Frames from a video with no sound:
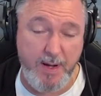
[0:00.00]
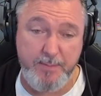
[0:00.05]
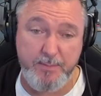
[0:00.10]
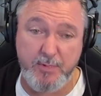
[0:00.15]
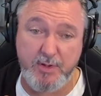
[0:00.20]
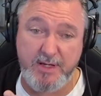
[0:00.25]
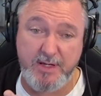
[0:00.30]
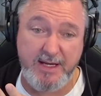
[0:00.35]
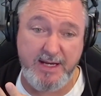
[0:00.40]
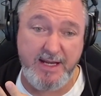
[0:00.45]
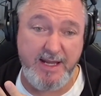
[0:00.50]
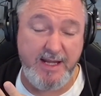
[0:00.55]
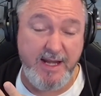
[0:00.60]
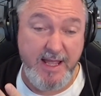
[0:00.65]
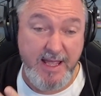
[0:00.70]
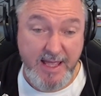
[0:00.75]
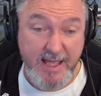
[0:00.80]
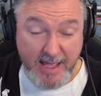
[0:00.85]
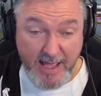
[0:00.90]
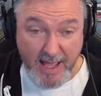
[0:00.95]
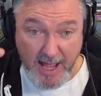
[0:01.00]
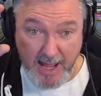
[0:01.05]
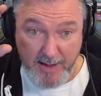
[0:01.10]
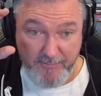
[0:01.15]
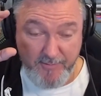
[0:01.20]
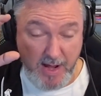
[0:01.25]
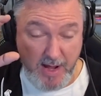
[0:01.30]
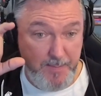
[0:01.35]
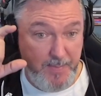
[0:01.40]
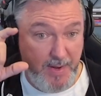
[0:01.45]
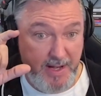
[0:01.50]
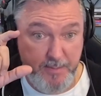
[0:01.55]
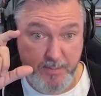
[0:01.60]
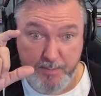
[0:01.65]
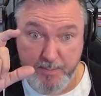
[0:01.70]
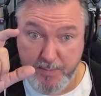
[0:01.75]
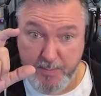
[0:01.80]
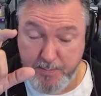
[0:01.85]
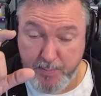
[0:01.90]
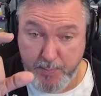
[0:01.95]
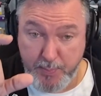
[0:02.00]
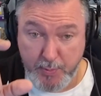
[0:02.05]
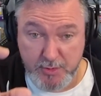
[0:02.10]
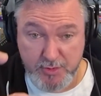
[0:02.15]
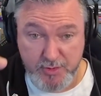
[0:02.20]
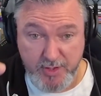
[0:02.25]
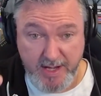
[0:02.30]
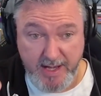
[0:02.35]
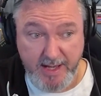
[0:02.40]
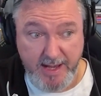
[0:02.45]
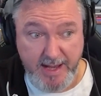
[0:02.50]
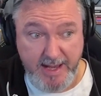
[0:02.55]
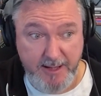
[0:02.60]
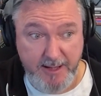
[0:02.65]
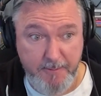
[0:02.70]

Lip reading: I'm looking at, am I portraying